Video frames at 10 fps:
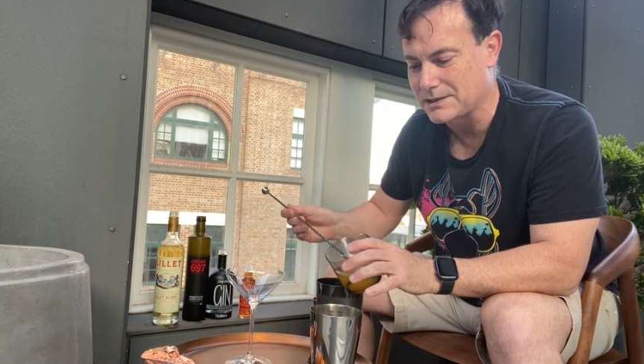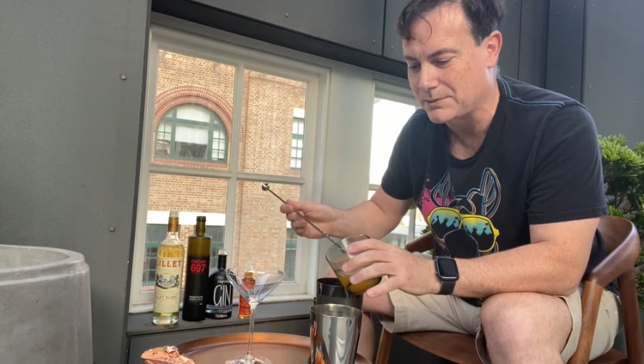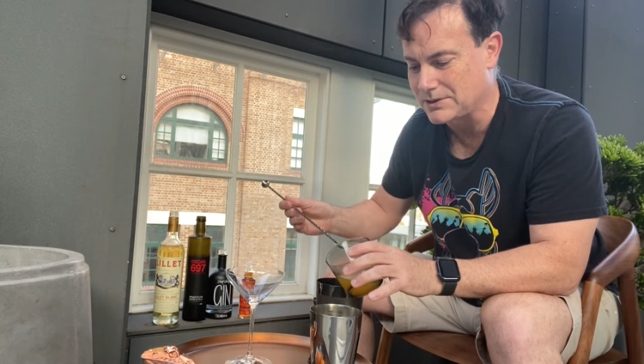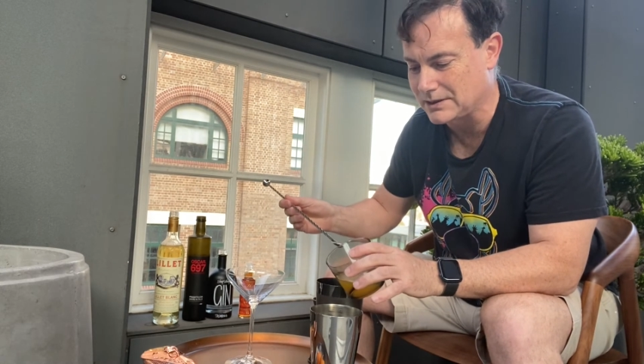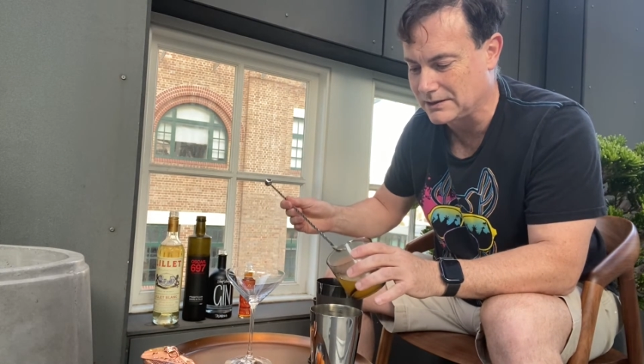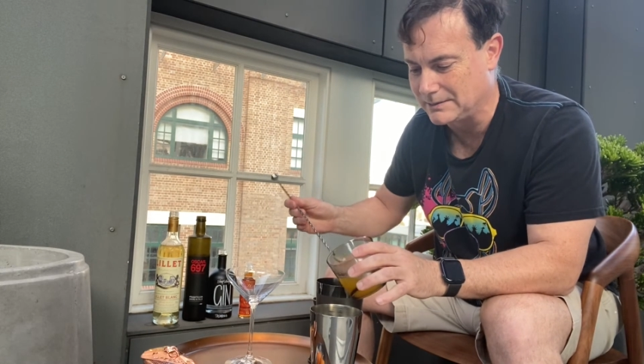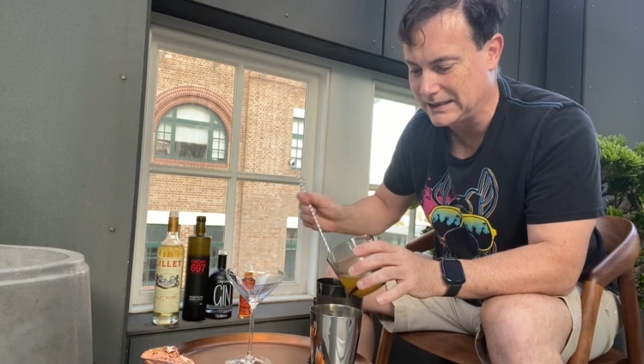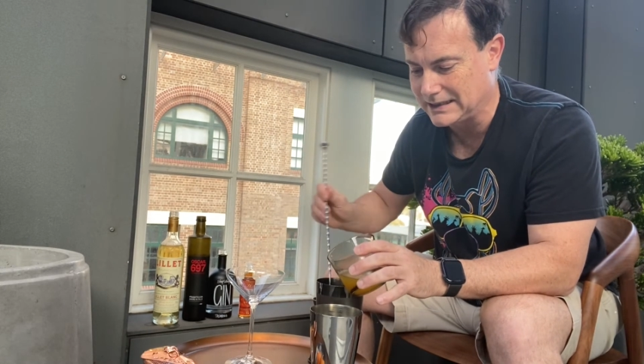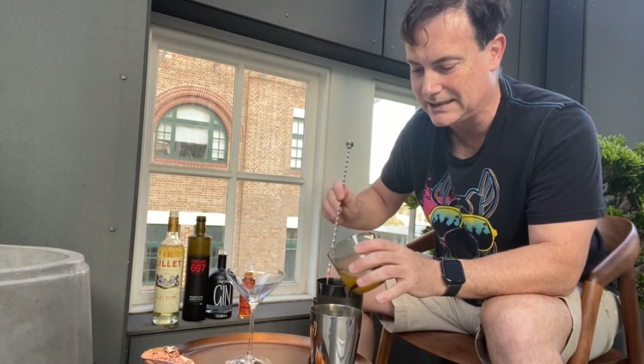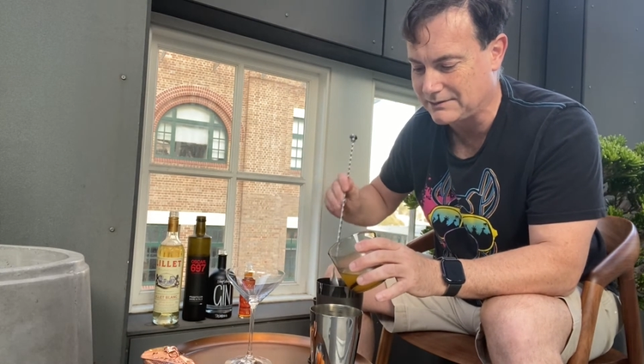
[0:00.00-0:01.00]
spoon's a little bit
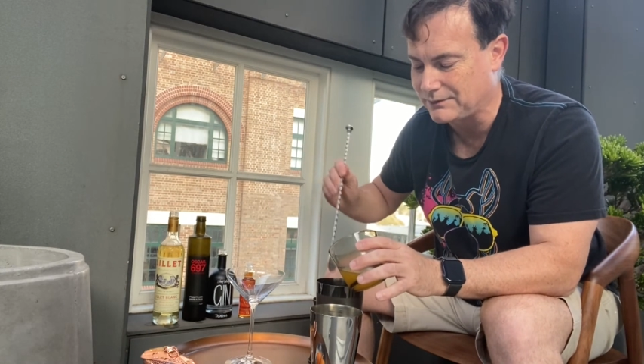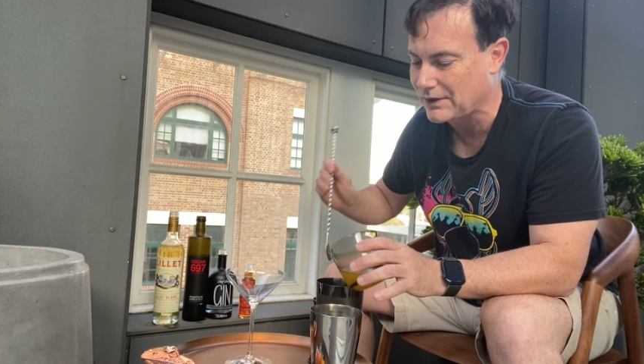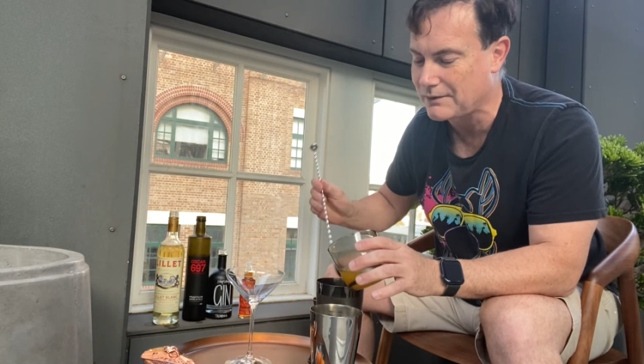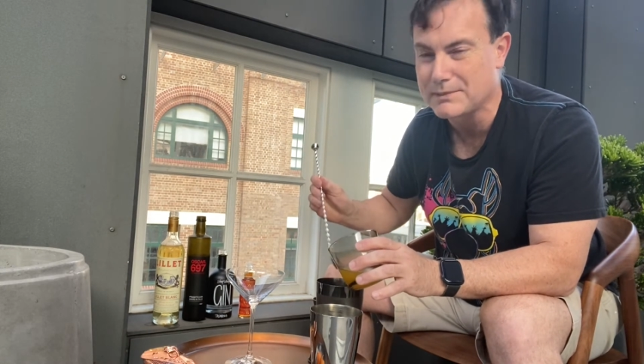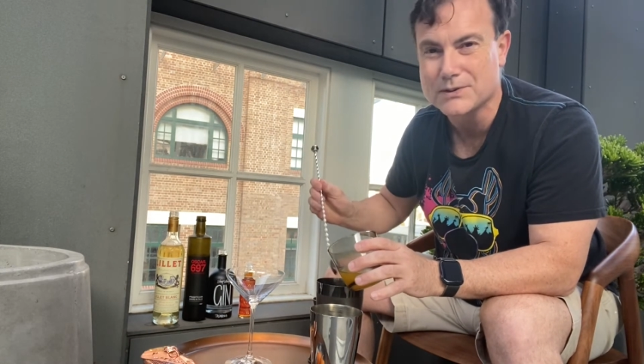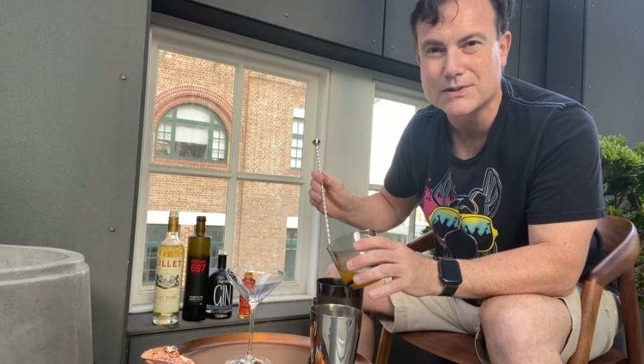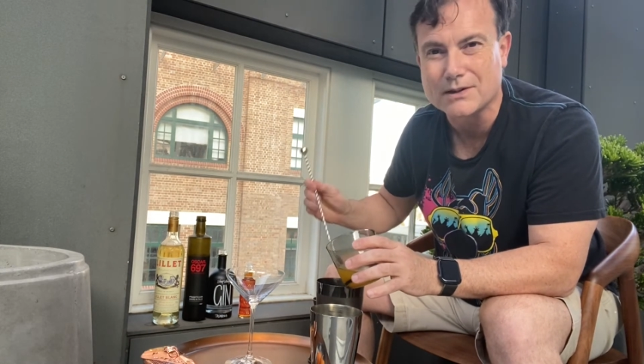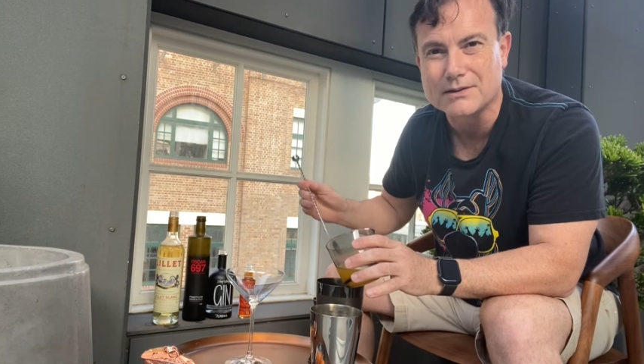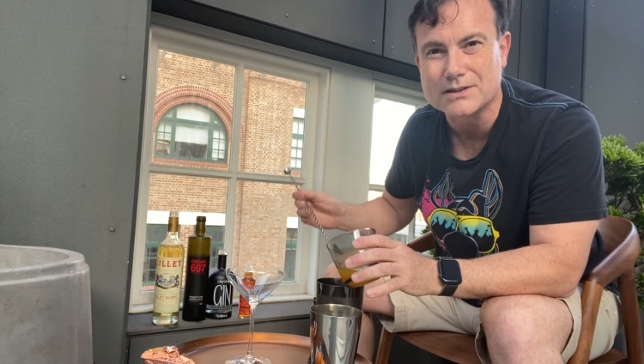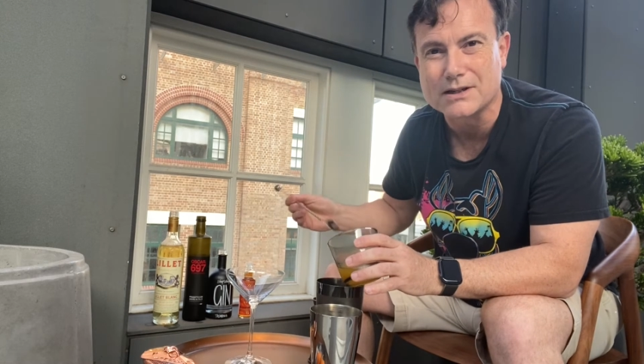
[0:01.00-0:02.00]
less than 5 mils, so
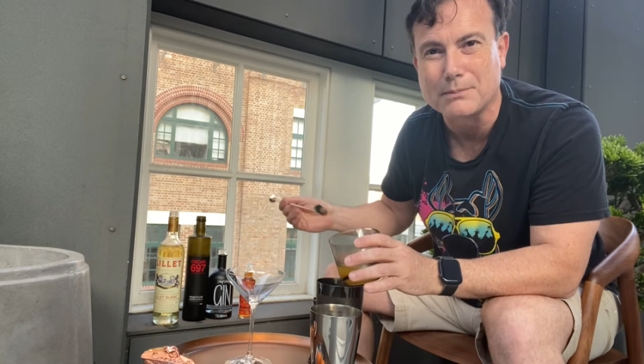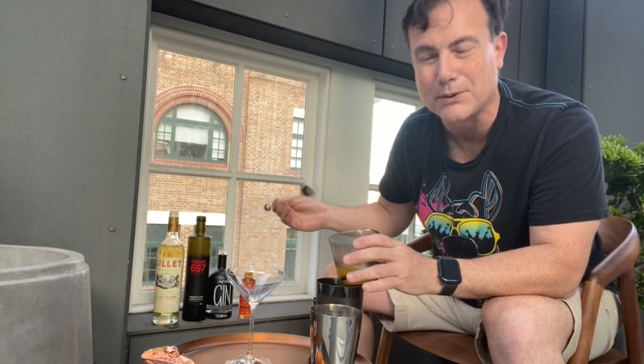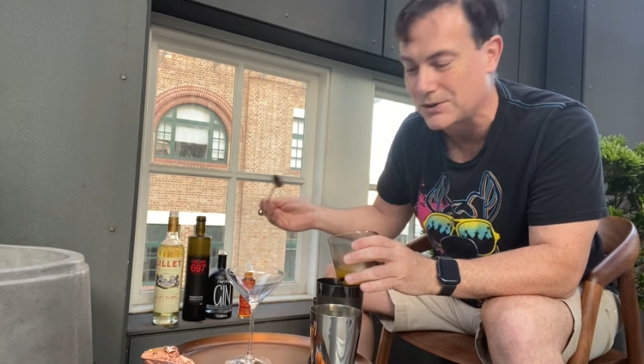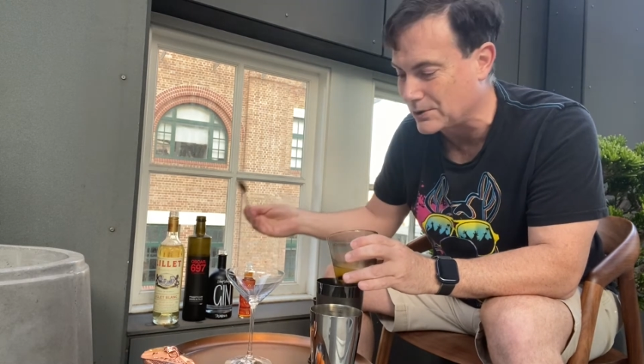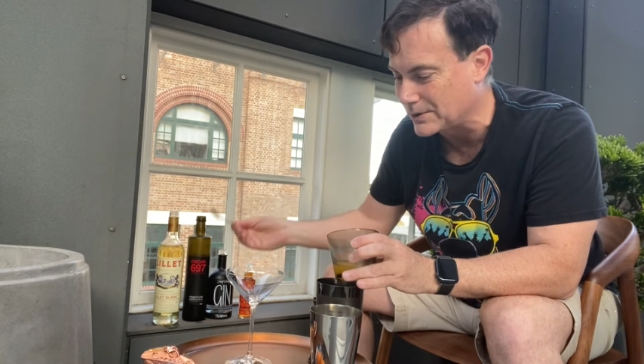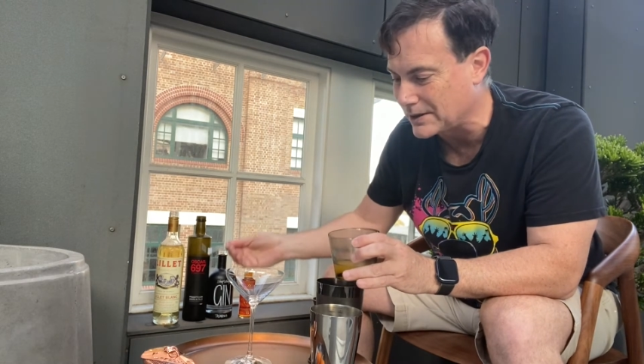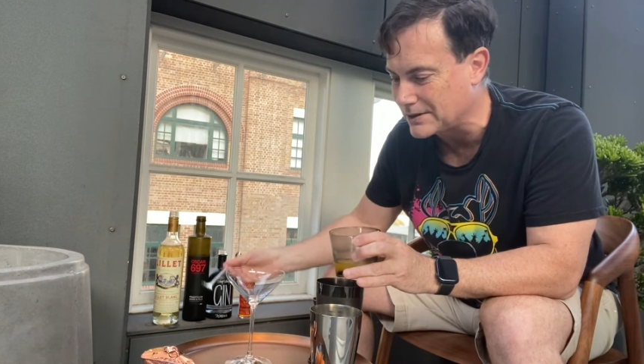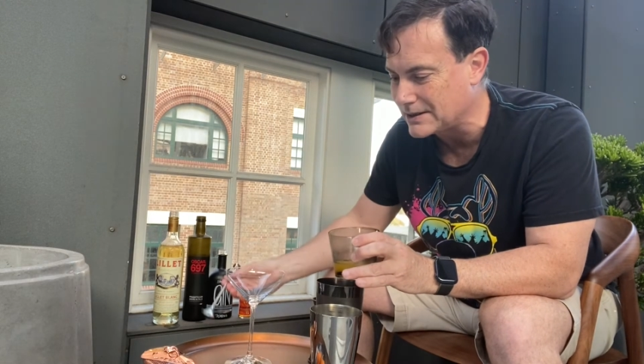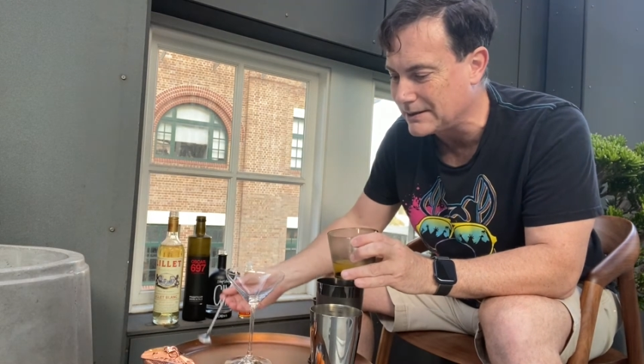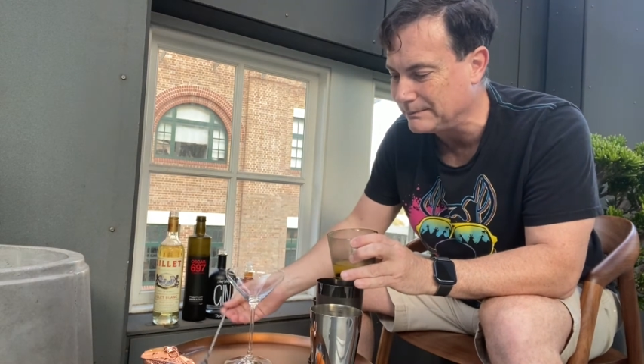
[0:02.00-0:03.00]
I'm just going to put 2 of
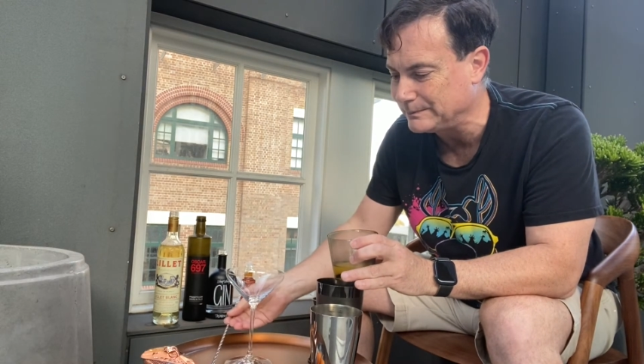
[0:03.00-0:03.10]
those in.